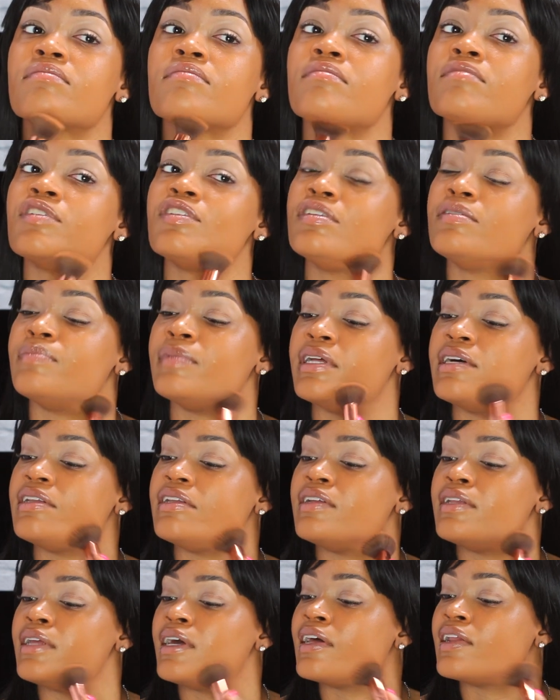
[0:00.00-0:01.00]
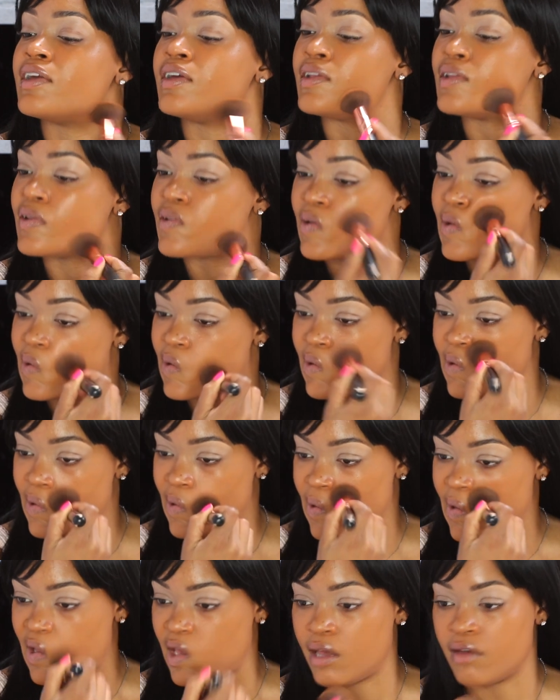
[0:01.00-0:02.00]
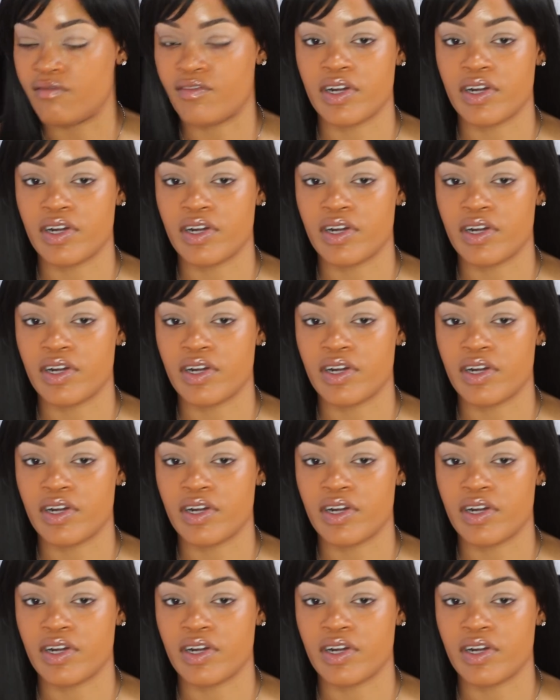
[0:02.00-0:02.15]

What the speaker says: I'm just blending that in. And